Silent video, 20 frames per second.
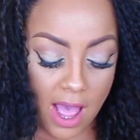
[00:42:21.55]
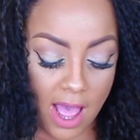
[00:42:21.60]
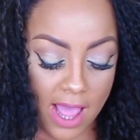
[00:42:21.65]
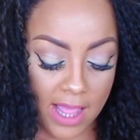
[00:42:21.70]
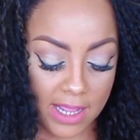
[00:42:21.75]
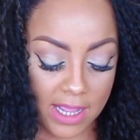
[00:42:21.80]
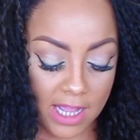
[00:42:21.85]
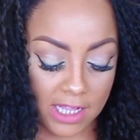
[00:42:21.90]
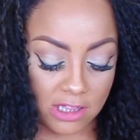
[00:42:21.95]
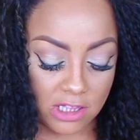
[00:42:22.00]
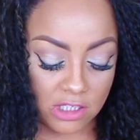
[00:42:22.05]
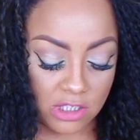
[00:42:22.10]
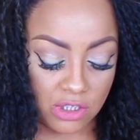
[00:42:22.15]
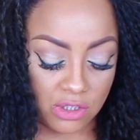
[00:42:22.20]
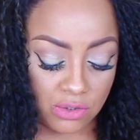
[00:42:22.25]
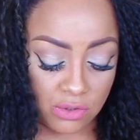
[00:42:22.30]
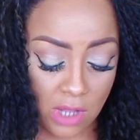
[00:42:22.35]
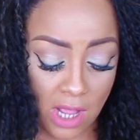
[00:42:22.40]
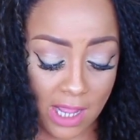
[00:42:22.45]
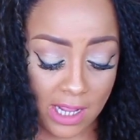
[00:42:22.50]
I cut
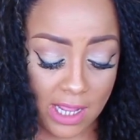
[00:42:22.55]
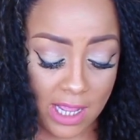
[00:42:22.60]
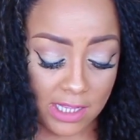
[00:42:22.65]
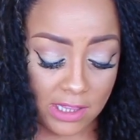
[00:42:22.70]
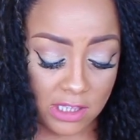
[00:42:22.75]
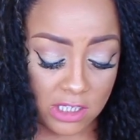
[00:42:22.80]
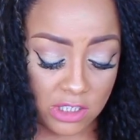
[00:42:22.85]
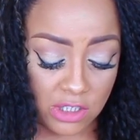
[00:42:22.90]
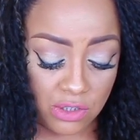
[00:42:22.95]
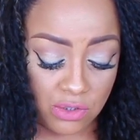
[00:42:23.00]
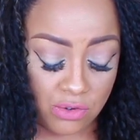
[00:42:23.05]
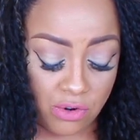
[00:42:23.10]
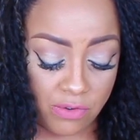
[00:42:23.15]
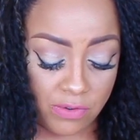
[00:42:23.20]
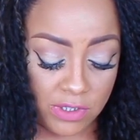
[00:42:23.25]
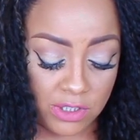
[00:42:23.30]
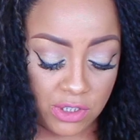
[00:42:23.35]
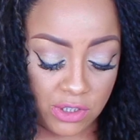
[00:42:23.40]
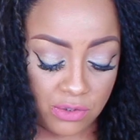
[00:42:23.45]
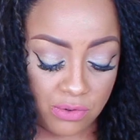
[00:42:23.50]
the I cut the
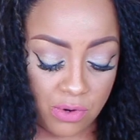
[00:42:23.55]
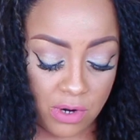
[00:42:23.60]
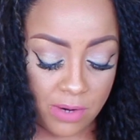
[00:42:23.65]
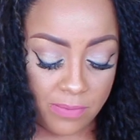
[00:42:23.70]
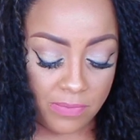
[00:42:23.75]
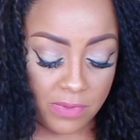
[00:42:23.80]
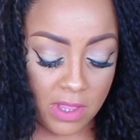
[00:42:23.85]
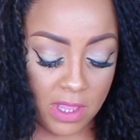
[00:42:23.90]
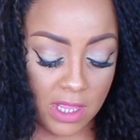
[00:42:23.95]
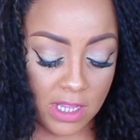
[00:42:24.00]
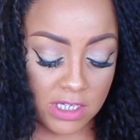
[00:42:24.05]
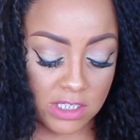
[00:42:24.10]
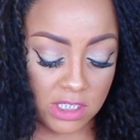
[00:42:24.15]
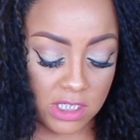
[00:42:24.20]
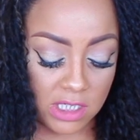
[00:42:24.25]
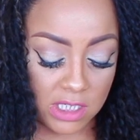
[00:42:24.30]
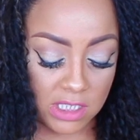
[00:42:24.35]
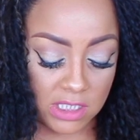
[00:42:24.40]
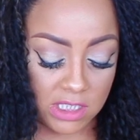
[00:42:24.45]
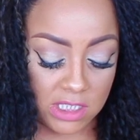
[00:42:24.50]
story short.
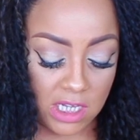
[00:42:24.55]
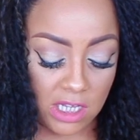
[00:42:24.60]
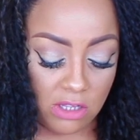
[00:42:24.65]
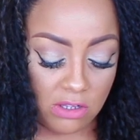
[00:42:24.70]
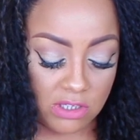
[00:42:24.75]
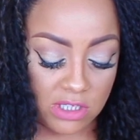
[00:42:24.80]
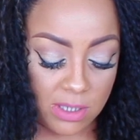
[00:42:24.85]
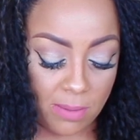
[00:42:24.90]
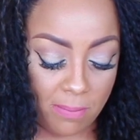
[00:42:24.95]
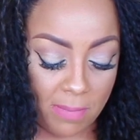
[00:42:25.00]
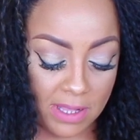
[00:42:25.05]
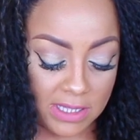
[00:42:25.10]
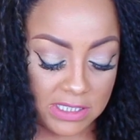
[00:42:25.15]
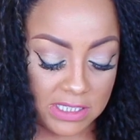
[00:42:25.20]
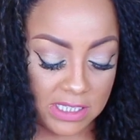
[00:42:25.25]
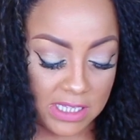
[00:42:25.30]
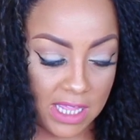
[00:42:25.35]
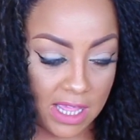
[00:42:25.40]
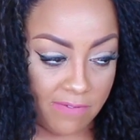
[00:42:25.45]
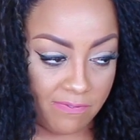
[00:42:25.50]
She continued to
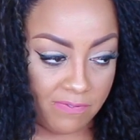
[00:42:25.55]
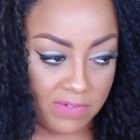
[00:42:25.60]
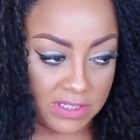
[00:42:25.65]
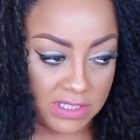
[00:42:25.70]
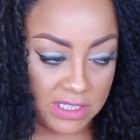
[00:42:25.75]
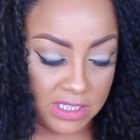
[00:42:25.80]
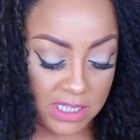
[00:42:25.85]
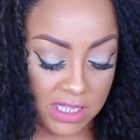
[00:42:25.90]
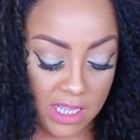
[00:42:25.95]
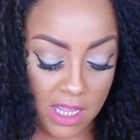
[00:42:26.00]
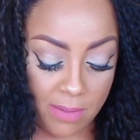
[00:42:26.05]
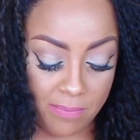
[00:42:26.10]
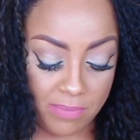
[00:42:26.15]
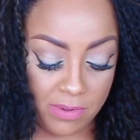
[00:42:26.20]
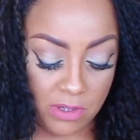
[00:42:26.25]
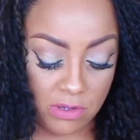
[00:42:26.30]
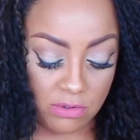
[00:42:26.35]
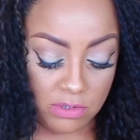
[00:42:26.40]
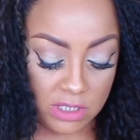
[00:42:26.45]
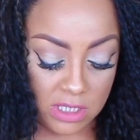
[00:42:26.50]
mentally and physically
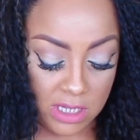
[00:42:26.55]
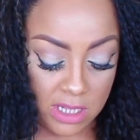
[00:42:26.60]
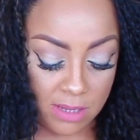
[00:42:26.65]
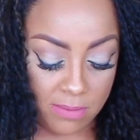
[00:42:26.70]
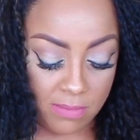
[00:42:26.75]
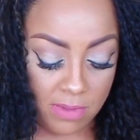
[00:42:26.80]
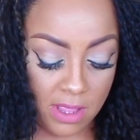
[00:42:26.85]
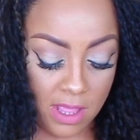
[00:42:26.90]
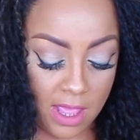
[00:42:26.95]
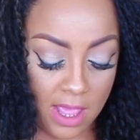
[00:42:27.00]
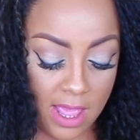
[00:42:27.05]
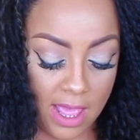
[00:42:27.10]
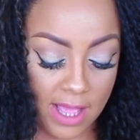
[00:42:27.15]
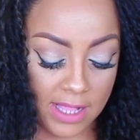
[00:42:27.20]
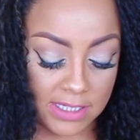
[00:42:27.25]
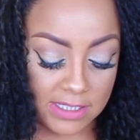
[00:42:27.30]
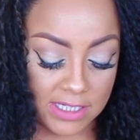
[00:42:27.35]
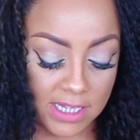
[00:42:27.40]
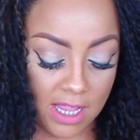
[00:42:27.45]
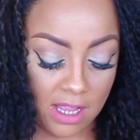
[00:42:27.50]
abuse him
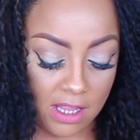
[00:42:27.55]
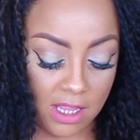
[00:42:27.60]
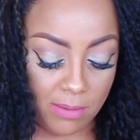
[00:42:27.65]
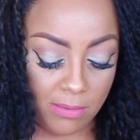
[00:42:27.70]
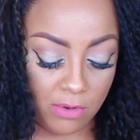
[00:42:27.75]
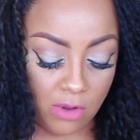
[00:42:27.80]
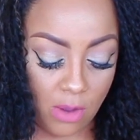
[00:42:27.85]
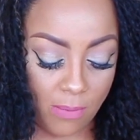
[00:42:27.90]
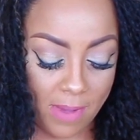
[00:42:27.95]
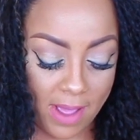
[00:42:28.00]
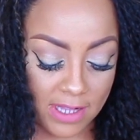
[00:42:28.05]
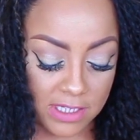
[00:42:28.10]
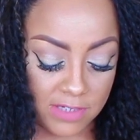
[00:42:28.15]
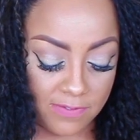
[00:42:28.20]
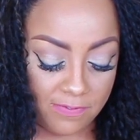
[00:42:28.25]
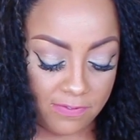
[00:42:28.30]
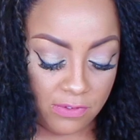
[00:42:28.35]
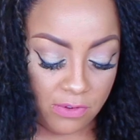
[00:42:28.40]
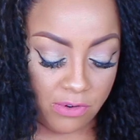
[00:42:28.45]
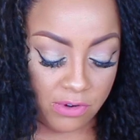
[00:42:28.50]
and tell him to go back
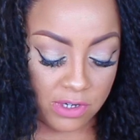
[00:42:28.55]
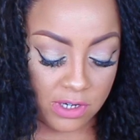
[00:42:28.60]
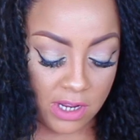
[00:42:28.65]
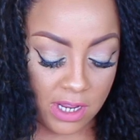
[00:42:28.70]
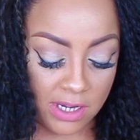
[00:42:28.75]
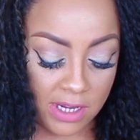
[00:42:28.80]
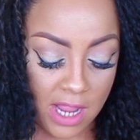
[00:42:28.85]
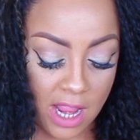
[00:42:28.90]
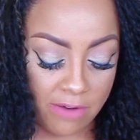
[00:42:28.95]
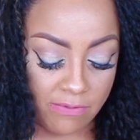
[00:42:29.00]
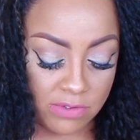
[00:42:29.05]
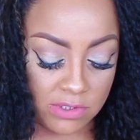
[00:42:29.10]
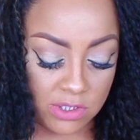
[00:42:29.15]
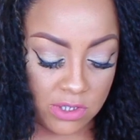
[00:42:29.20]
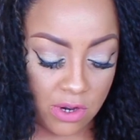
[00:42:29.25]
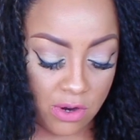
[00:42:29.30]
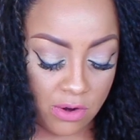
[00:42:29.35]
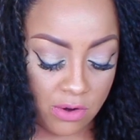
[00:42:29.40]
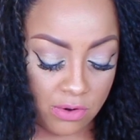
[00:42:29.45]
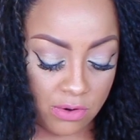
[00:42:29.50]
to Florida and not
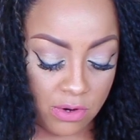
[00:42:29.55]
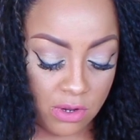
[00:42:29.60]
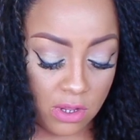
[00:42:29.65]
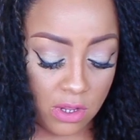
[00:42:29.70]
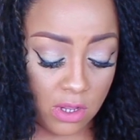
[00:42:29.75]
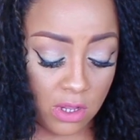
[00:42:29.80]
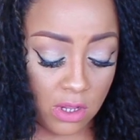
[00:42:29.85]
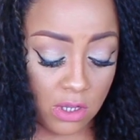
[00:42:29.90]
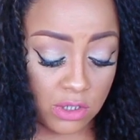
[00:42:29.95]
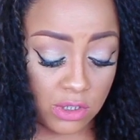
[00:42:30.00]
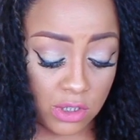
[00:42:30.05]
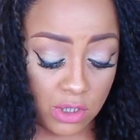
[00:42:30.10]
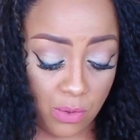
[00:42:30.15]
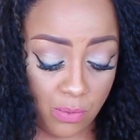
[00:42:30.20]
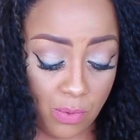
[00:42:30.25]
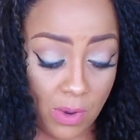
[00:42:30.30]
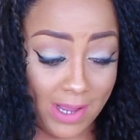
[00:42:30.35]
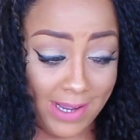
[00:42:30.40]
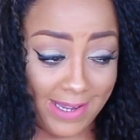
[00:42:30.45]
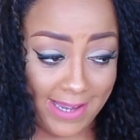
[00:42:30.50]
return. So
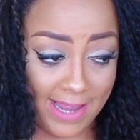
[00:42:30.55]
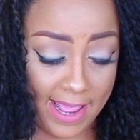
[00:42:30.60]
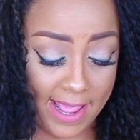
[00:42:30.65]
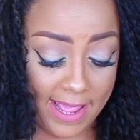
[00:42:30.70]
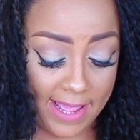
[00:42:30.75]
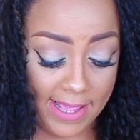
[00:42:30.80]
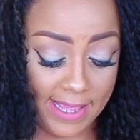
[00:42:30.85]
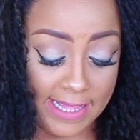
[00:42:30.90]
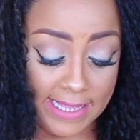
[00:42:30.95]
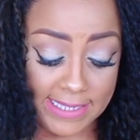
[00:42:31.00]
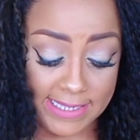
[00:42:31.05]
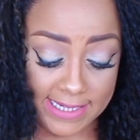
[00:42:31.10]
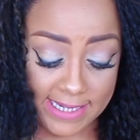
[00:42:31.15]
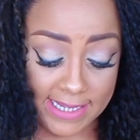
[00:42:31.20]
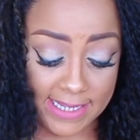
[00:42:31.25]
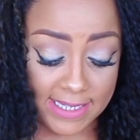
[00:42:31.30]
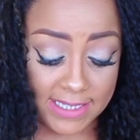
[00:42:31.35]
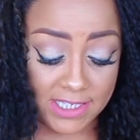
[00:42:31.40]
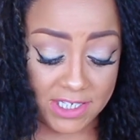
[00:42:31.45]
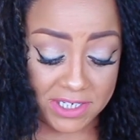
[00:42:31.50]
one day he
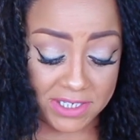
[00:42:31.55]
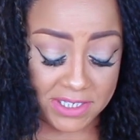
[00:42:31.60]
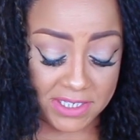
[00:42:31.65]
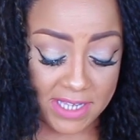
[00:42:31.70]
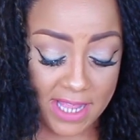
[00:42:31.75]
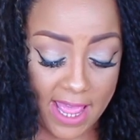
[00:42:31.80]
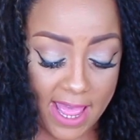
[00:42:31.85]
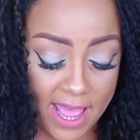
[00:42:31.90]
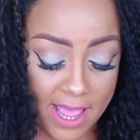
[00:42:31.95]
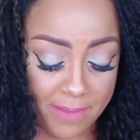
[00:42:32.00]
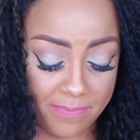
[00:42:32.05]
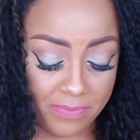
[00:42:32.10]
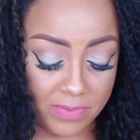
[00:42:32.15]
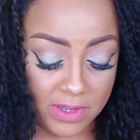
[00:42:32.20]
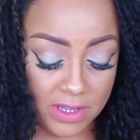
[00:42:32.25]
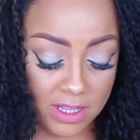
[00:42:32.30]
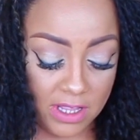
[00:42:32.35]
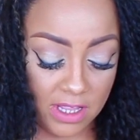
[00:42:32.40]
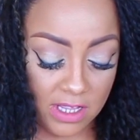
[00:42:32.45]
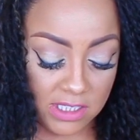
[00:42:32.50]
did just that.
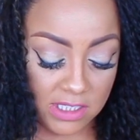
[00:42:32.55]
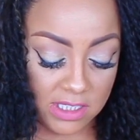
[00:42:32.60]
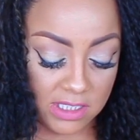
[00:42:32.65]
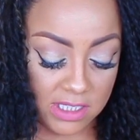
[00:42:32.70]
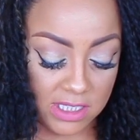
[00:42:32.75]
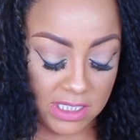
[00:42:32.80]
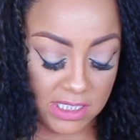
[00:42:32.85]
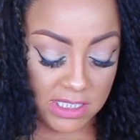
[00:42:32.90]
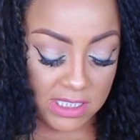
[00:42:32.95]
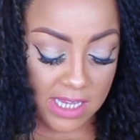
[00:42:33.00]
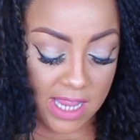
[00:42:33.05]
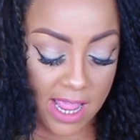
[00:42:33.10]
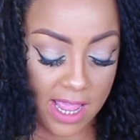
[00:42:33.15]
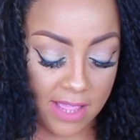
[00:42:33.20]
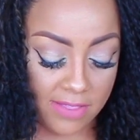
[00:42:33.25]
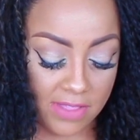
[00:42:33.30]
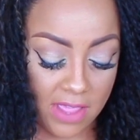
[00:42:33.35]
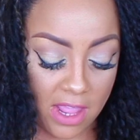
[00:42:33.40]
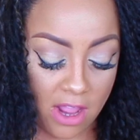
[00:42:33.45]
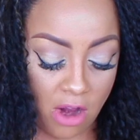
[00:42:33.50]
To this
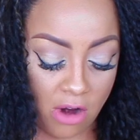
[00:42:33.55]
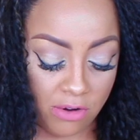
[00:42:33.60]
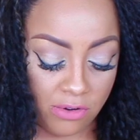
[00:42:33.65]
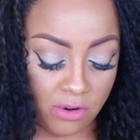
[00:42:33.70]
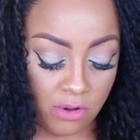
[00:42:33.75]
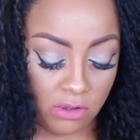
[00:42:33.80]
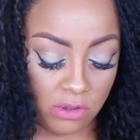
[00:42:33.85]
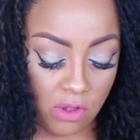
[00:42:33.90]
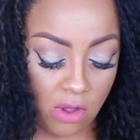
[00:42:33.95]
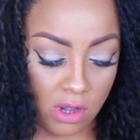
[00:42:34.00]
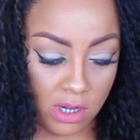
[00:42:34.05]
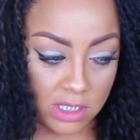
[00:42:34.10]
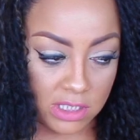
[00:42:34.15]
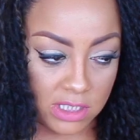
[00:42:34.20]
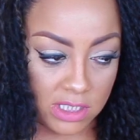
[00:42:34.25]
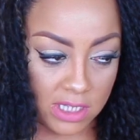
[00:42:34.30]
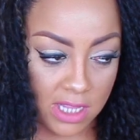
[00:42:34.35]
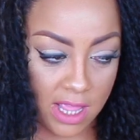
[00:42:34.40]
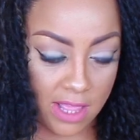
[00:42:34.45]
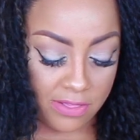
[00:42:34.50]
day, they are no longer
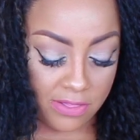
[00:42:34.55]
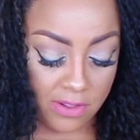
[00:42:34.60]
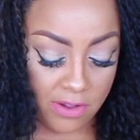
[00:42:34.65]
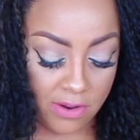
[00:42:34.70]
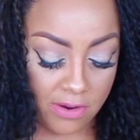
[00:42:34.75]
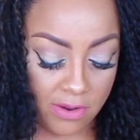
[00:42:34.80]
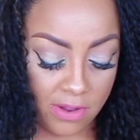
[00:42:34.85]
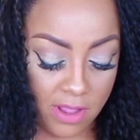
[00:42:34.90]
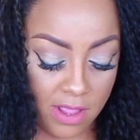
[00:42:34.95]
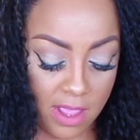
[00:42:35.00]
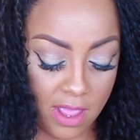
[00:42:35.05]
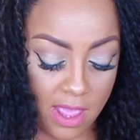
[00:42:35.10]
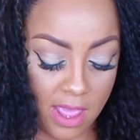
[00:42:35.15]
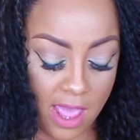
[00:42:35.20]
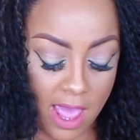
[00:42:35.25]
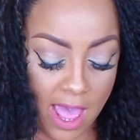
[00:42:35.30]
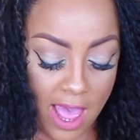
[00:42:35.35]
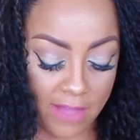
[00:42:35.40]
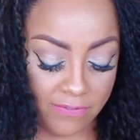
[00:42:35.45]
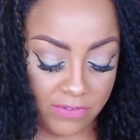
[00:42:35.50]
together.
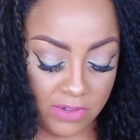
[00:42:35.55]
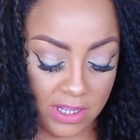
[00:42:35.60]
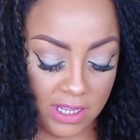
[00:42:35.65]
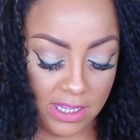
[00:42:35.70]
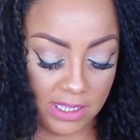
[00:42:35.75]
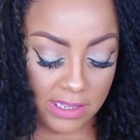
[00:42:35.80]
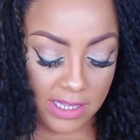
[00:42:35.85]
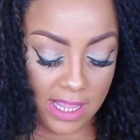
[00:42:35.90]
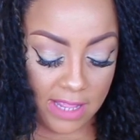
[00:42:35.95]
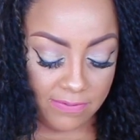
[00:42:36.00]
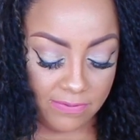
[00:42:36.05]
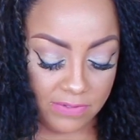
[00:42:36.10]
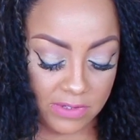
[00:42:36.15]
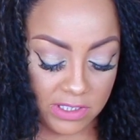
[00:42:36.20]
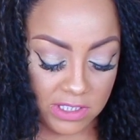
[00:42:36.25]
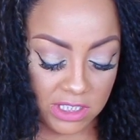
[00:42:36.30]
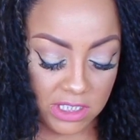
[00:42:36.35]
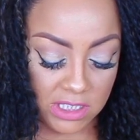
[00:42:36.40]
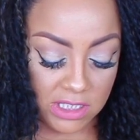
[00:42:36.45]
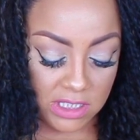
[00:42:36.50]
After he
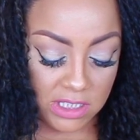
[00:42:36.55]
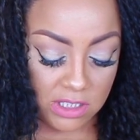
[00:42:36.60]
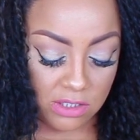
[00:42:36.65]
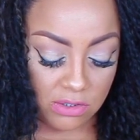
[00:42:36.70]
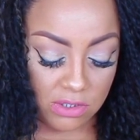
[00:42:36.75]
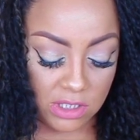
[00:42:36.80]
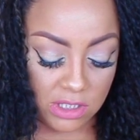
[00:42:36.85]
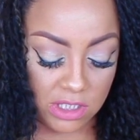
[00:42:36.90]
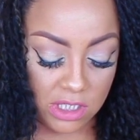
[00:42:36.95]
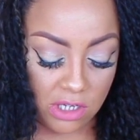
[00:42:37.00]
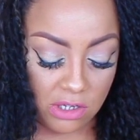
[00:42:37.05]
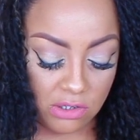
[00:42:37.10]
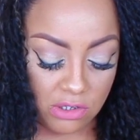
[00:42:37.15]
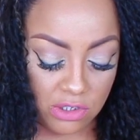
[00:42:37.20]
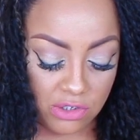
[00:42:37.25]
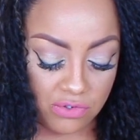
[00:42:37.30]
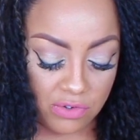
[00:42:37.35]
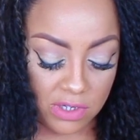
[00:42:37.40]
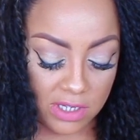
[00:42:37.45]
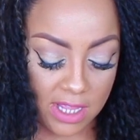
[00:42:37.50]
left, she still continued
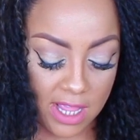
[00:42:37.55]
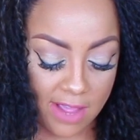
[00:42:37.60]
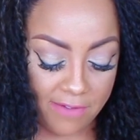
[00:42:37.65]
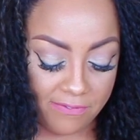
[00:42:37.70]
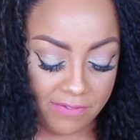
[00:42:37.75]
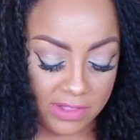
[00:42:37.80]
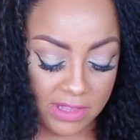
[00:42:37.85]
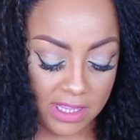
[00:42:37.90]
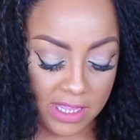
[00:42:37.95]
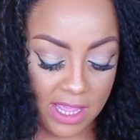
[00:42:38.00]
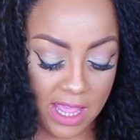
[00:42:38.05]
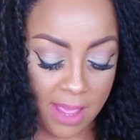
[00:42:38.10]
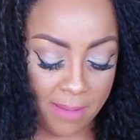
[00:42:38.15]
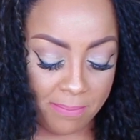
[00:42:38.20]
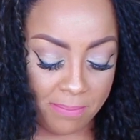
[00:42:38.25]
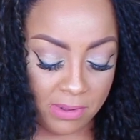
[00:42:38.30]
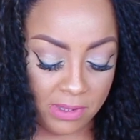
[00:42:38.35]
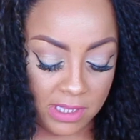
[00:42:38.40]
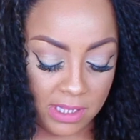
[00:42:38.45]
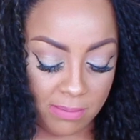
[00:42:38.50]
to drink heavily
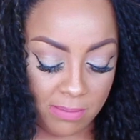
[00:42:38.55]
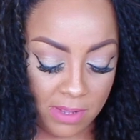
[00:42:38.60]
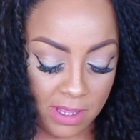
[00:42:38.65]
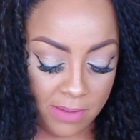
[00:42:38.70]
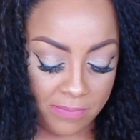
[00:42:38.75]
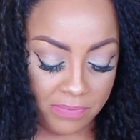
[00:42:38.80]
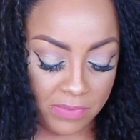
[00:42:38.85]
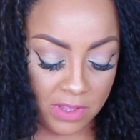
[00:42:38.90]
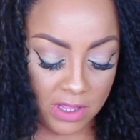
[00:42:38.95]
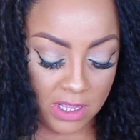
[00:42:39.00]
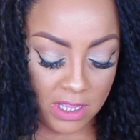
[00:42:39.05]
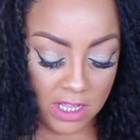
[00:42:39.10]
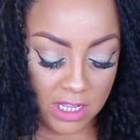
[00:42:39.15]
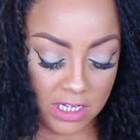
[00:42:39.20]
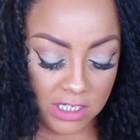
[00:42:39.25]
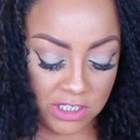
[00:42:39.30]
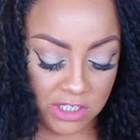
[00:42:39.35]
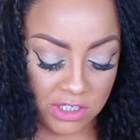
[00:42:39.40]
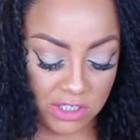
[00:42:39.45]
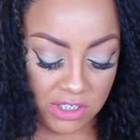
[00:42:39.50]
and bully me.
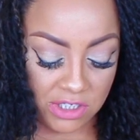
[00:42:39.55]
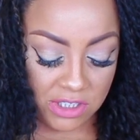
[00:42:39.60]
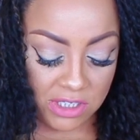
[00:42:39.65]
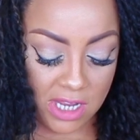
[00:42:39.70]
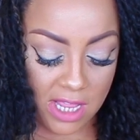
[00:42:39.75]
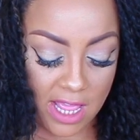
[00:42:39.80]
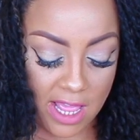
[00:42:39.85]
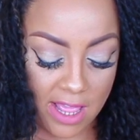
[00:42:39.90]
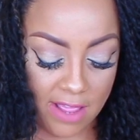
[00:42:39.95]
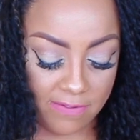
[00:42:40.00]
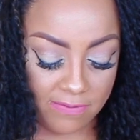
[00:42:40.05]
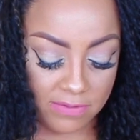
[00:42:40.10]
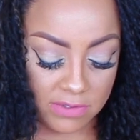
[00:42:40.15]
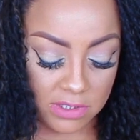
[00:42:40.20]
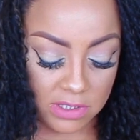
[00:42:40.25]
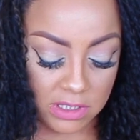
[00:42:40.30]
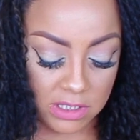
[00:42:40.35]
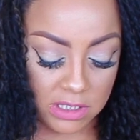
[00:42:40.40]
She should have,